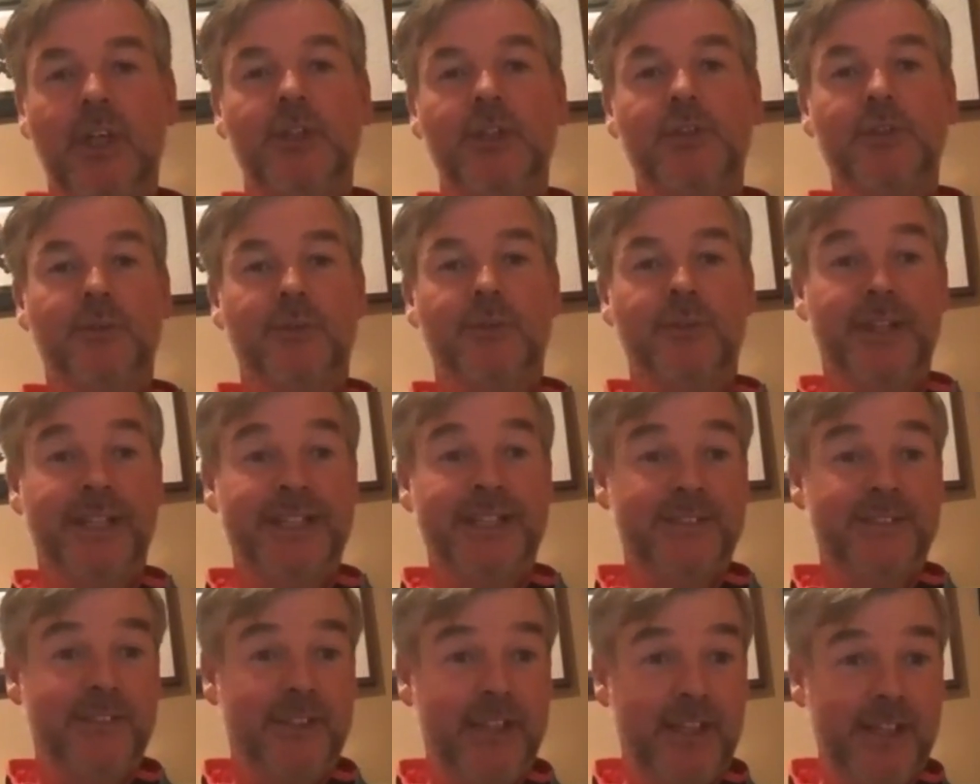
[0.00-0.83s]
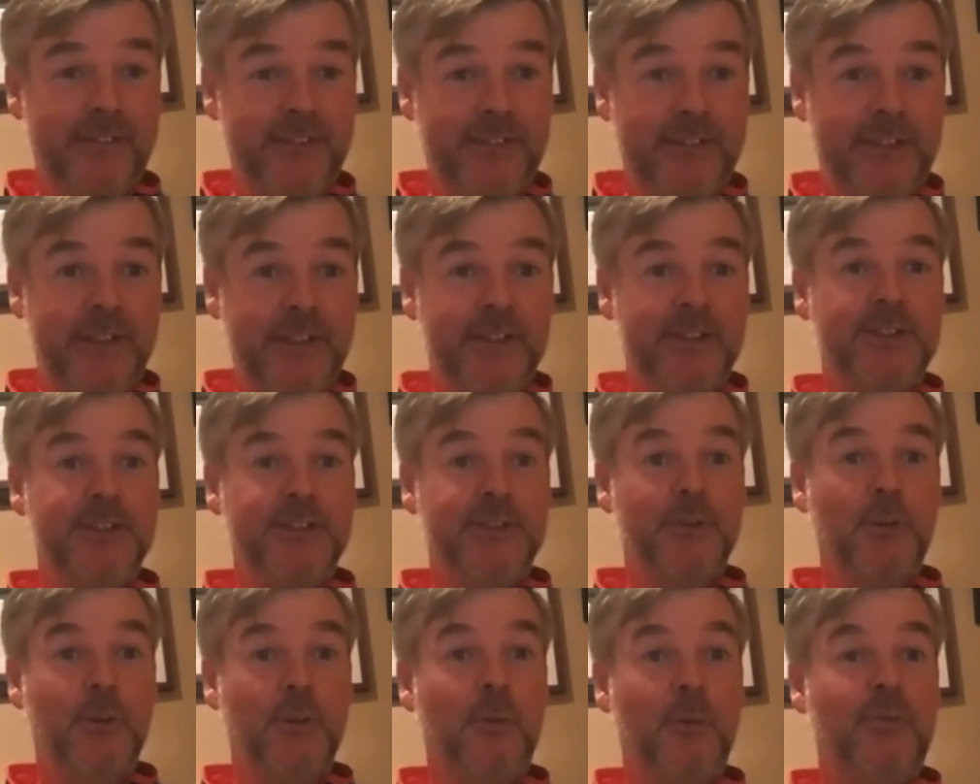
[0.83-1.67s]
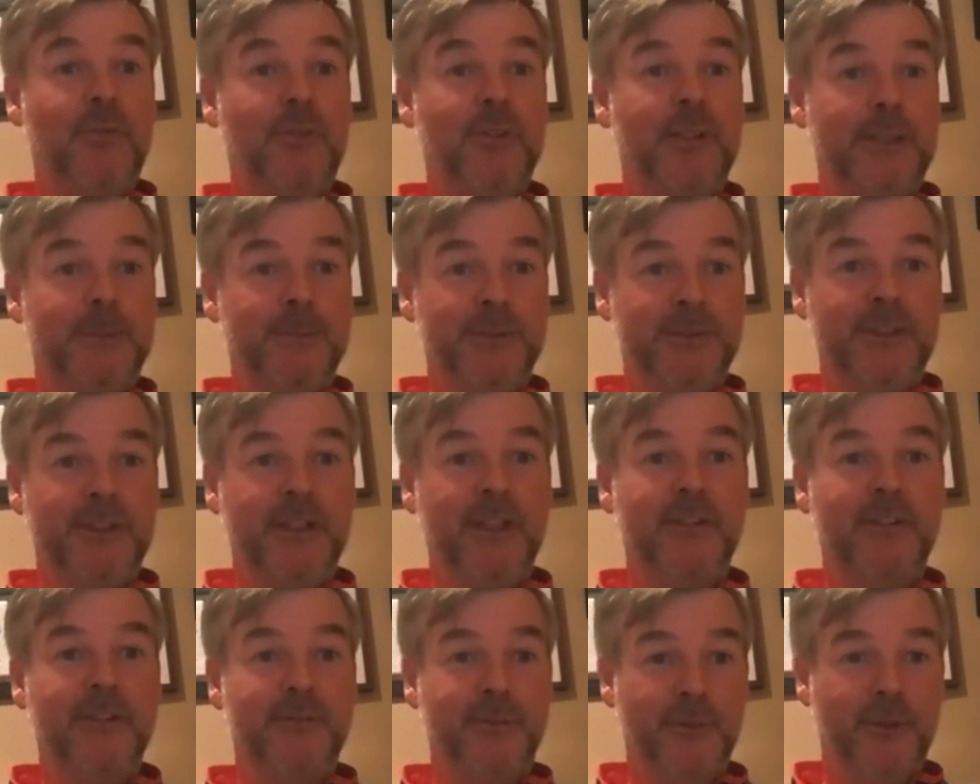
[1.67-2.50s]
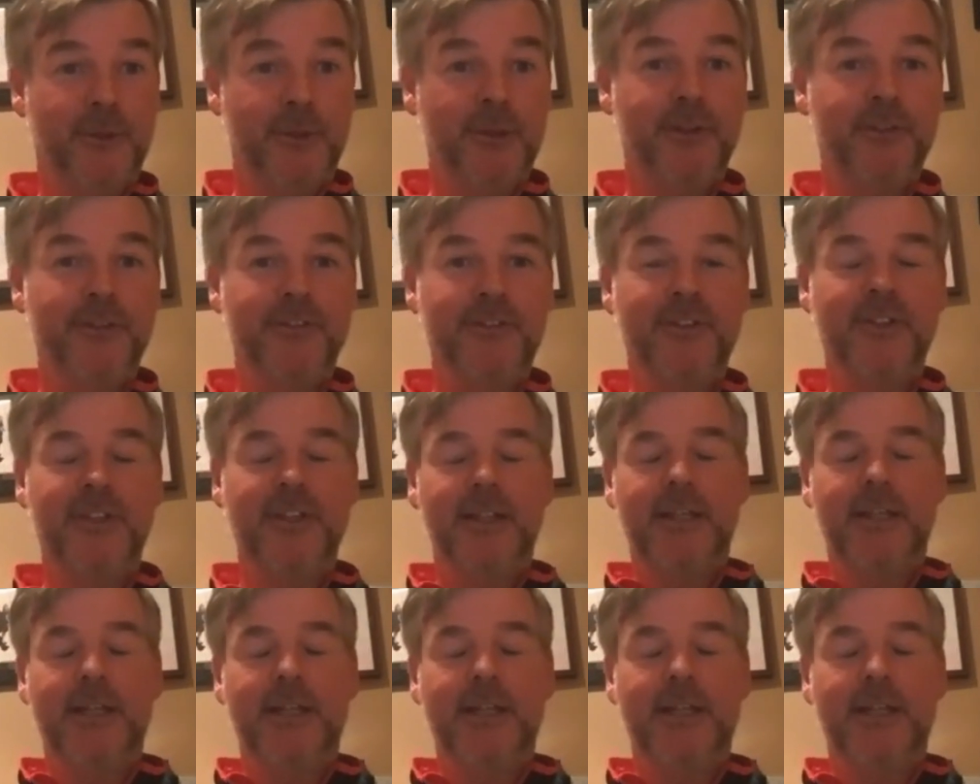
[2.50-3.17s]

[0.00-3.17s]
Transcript: So for the next 5 years, hopefully I'm still involved,